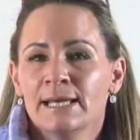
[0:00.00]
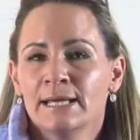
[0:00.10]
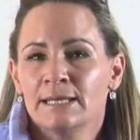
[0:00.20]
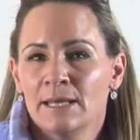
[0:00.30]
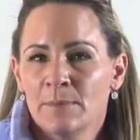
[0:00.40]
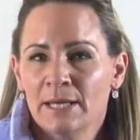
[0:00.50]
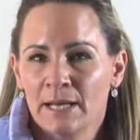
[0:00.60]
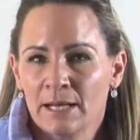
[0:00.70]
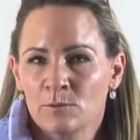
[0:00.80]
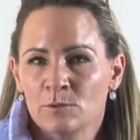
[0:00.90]
academic
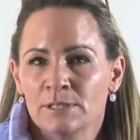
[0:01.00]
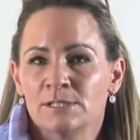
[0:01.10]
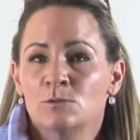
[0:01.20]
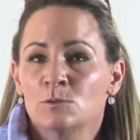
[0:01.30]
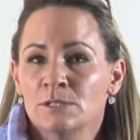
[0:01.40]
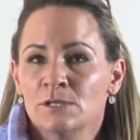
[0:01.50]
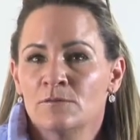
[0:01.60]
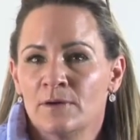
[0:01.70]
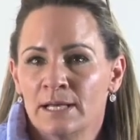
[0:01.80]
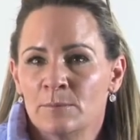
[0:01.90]
record is also
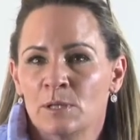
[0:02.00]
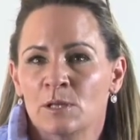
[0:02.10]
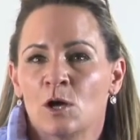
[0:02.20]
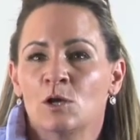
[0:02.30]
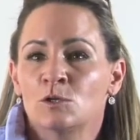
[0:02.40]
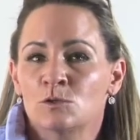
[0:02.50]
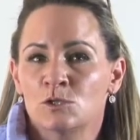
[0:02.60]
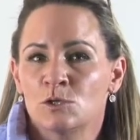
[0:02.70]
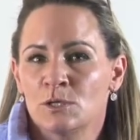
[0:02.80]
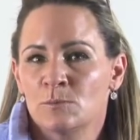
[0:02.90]
available on your
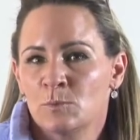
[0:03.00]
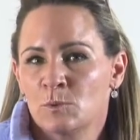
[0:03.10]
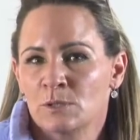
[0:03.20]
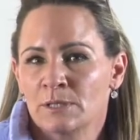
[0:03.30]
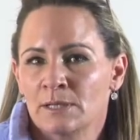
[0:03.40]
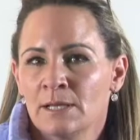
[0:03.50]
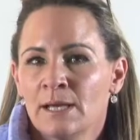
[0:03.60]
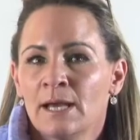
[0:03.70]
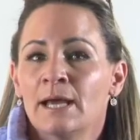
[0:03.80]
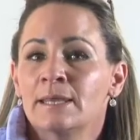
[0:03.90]
student portal
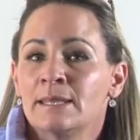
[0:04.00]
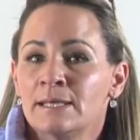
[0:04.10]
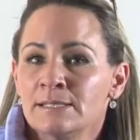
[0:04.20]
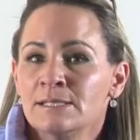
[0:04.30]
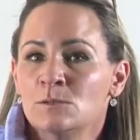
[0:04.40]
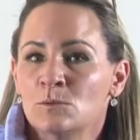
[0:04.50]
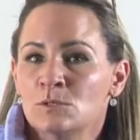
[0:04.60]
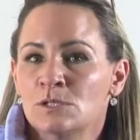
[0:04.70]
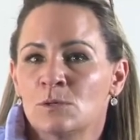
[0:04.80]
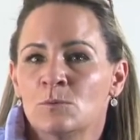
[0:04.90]
and this is
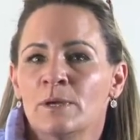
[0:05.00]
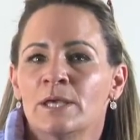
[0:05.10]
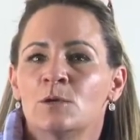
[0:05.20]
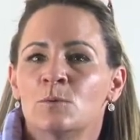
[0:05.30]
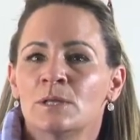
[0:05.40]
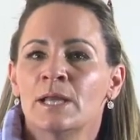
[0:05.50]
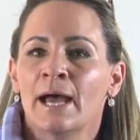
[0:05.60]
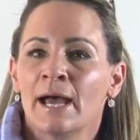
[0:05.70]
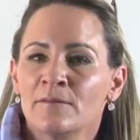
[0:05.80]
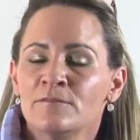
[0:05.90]
also where you will
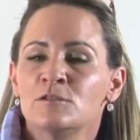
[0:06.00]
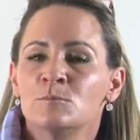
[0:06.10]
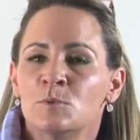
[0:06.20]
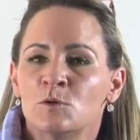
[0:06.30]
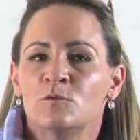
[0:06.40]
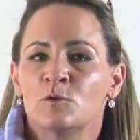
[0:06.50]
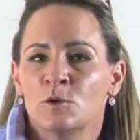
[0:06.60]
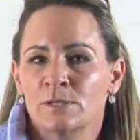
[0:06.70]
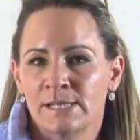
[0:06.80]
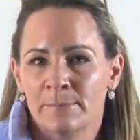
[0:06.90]
have to book for
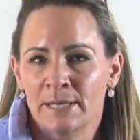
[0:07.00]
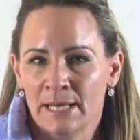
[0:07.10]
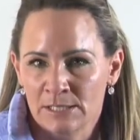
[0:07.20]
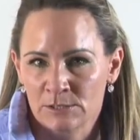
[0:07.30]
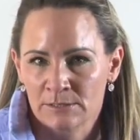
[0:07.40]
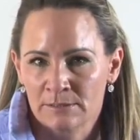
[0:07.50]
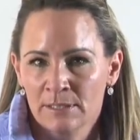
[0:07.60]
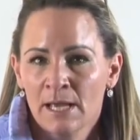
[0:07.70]
your examination